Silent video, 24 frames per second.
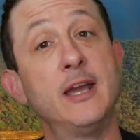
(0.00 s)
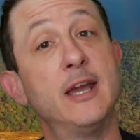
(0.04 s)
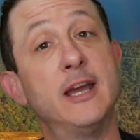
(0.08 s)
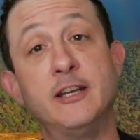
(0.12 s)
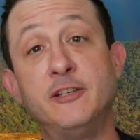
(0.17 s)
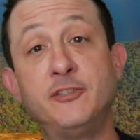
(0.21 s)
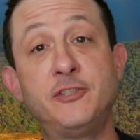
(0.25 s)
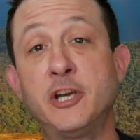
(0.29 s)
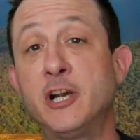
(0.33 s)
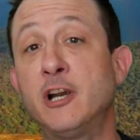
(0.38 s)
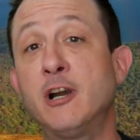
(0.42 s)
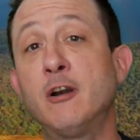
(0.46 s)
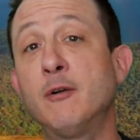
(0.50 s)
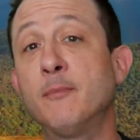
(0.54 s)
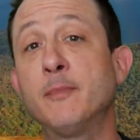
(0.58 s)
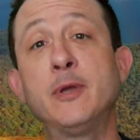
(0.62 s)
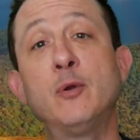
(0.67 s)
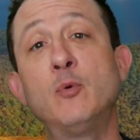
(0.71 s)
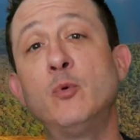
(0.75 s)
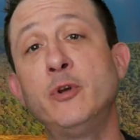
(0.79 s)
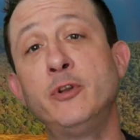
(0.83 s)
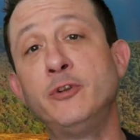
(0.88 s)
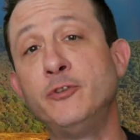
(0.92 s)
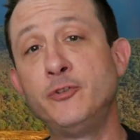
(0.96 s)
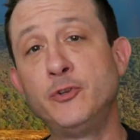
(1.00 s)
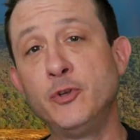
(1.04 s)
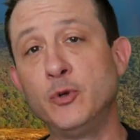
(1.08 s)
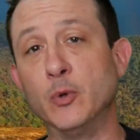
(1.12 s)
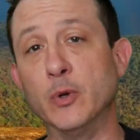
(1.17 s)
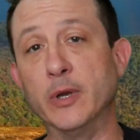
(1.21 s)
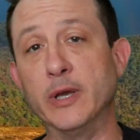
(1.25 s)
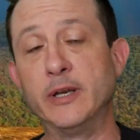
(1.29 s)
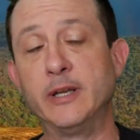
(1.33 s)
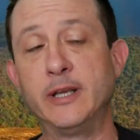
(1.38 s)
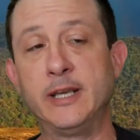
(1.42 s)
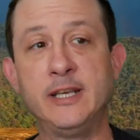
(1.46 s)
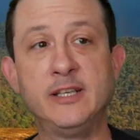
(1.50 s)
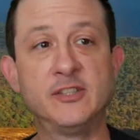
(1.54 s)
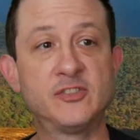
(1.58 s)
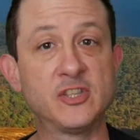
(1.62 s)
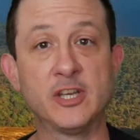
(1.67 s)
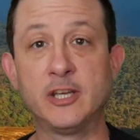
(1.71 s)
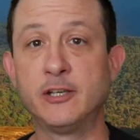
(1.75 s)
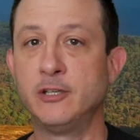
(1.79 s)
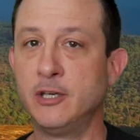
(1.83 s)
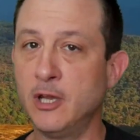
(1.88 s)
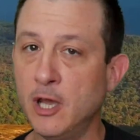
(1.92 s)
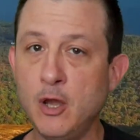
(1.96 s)
And Jeromy wouldn't do it. He
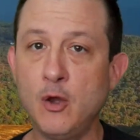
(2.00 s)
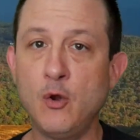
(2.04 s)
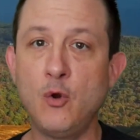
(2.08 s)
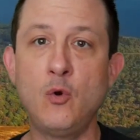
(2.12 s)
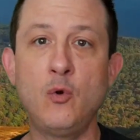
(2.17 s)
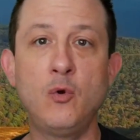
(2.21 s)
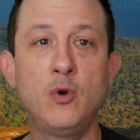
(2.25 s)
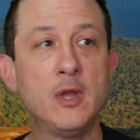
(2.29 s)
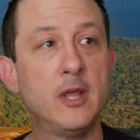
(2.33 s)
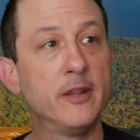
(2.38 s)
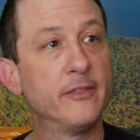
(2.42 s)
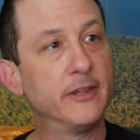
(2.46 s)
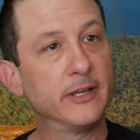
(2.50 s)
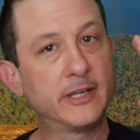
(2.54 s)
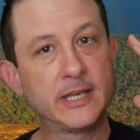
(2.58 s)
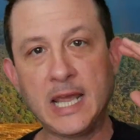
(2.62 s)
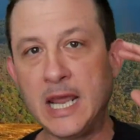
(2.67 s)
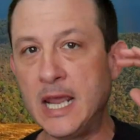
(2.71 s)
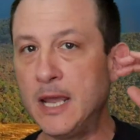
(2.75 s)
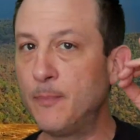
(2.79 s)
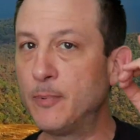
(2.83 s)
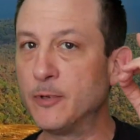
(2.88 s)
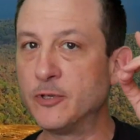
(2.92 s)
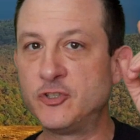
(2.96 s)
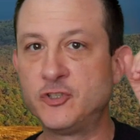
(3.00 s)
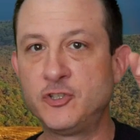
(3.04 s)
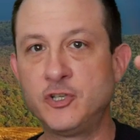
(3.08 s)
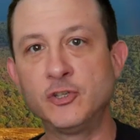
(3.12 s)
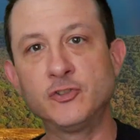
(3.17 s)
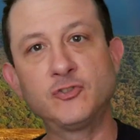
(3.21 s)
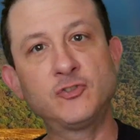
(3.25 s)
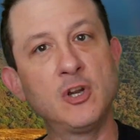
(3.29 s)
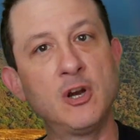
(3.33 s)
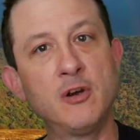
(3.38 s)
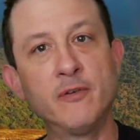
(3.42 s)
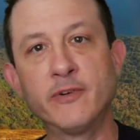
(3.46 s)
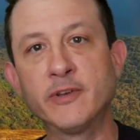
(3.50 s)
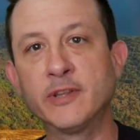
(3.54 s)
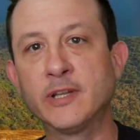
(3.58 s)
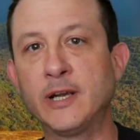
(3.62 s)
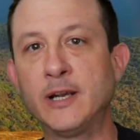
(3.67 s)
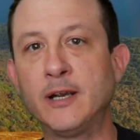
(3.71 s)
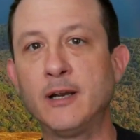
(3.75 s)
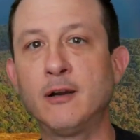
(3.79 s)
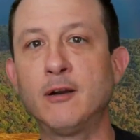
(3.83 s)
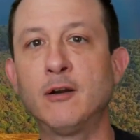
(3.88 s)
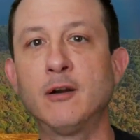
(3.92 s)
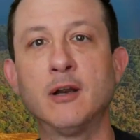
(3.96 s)
said, no, the camp is just over
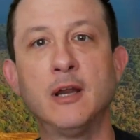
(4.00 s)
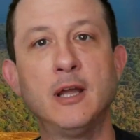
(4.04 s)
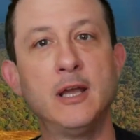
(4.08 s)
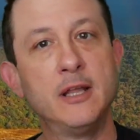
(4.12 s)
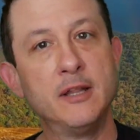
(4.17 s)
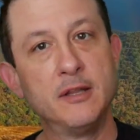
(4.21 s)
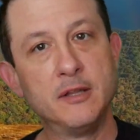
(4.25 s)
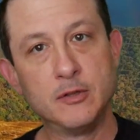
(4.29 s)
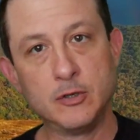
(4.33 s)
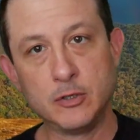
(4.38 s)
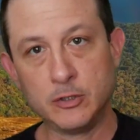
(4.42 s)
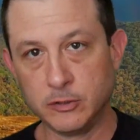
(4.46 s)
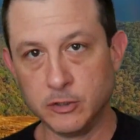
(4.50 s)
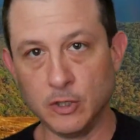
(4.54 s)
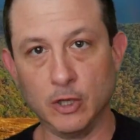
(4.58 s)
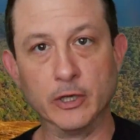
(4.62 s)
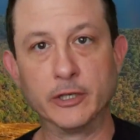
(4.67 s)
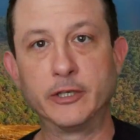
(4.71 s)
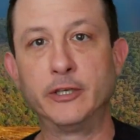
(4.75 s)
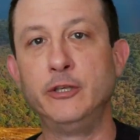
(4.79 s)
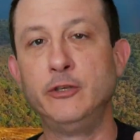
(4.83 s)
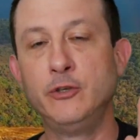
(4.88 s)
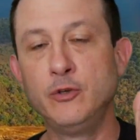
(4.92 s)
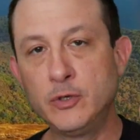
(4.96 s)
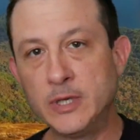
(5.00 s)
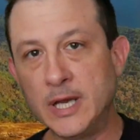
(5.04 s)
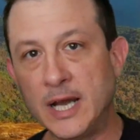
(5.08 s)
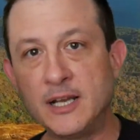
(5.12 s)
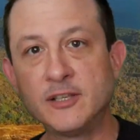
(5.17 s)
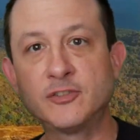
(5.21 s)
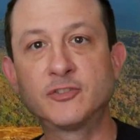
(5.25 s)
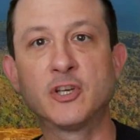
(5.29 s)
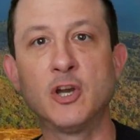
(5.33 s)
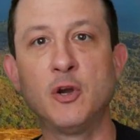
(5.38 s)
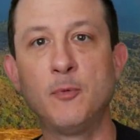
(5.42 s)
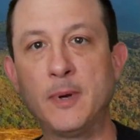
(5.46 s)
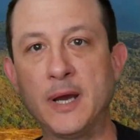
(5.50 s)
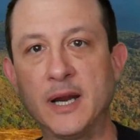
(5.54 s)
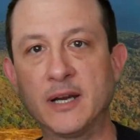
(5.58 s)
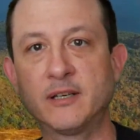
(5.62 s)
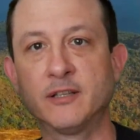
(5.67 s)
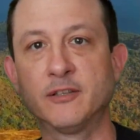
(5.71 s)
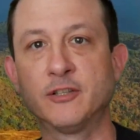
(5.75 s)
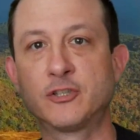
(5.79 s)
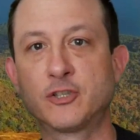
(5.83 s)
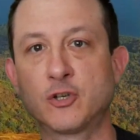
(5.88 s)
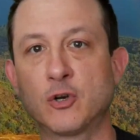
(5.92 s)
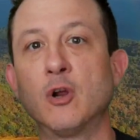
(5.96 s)
there. Look, you guys go
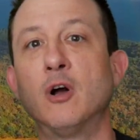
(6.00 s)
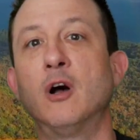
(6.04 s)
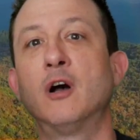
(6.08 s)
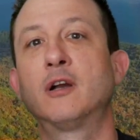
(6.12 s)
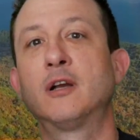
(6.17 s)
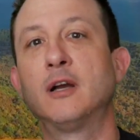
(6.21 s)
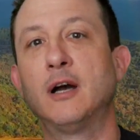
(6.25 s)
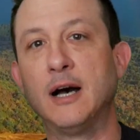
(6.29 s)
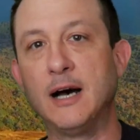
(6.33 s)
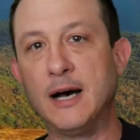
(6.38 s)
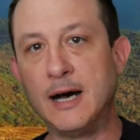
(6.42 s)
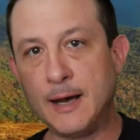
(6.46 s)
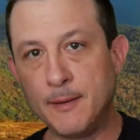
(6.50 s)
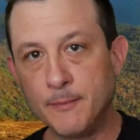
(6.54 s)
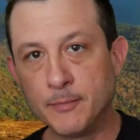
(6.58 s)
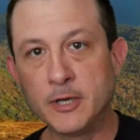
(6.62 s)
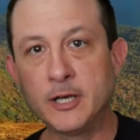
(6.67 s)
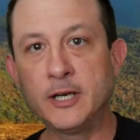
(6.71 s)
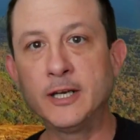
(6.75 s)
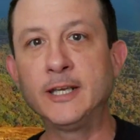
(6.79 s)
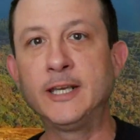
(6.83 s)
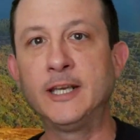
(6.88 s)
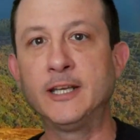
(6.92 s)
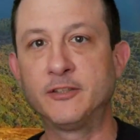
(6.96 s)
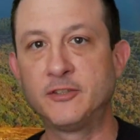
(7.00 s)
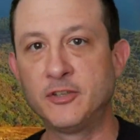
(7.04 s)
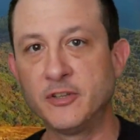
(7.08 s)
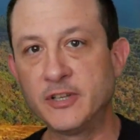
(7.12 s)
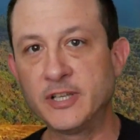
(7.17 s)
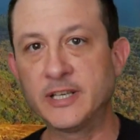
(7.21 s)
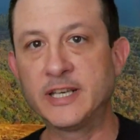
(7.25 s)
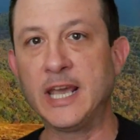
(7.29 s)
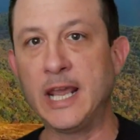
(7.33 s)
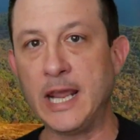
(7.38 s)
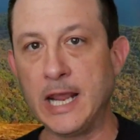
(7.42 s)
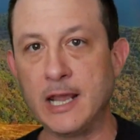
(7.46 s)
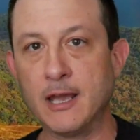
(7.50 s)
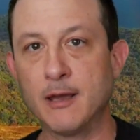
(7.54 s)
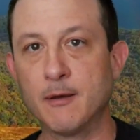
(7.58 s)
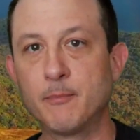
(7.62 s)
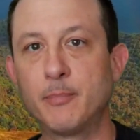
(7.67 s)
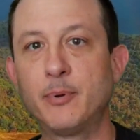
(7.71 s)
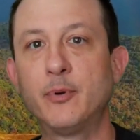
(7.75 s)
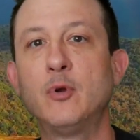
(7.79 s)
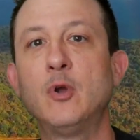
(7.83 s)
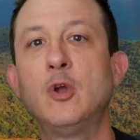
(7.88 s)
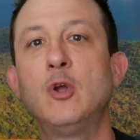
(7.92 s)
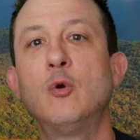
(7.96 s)
back to the truck, I'm going to get to the
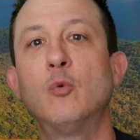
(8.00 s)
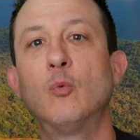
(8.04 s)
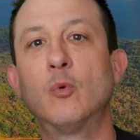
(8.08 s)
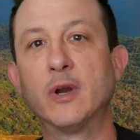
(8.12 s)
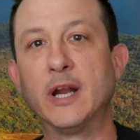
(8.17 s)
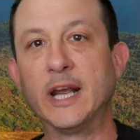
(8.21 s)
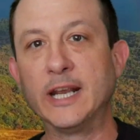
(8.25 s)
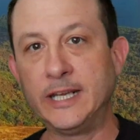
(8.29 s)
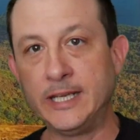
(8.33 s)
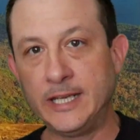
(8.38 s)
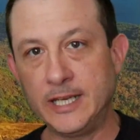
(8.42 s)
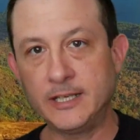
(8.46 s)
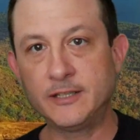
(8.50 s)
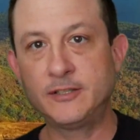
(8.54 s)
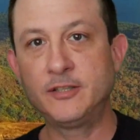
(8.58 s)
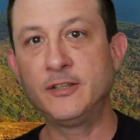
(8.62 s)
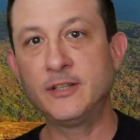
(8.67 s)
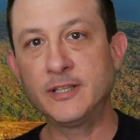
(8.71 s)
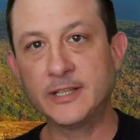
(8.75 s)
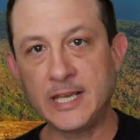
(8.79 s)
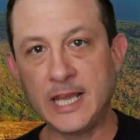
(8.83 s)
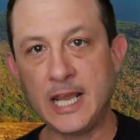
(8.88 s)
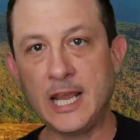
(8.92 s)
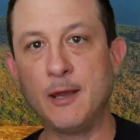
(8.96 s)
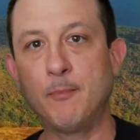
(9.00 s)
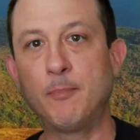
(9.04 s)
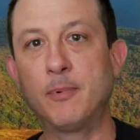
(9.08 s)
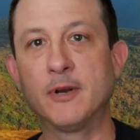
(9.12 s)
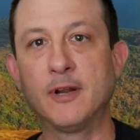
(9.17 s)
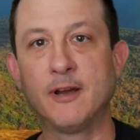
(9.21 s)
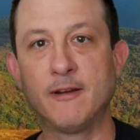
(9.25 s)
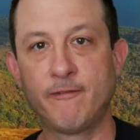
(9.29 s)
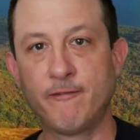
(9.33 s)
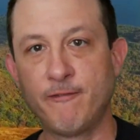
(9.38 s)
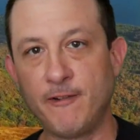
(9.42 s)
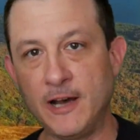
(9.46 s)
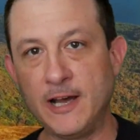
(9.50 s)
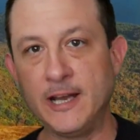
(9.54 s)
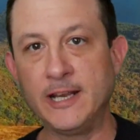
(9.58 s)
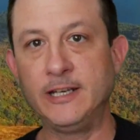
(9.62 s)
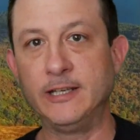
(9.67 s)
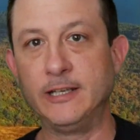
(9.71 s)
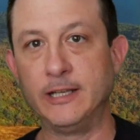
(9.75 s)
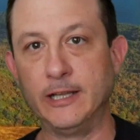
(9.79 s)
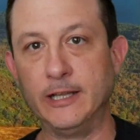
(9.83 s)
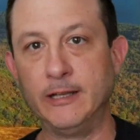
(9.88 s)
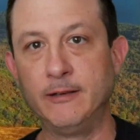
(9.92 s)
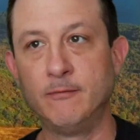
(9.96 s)
camp. When I get to the camp and I
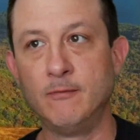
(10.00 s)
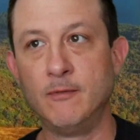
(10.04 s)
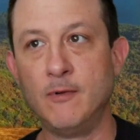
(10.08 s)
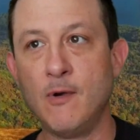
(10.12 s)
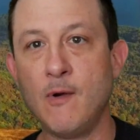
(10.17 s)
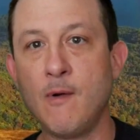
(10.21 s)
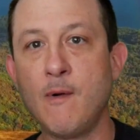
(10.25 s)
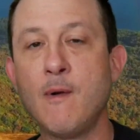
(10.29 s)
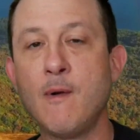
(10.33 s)
find it,